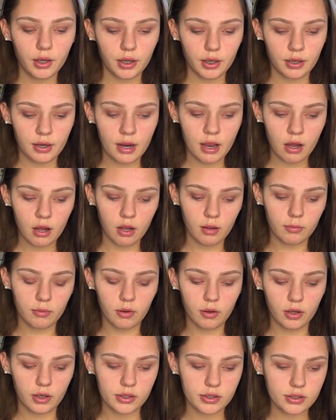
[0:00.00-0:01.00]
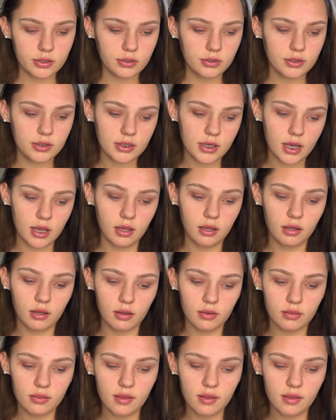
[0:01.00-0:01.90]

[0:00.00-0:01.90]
and now I'm going to take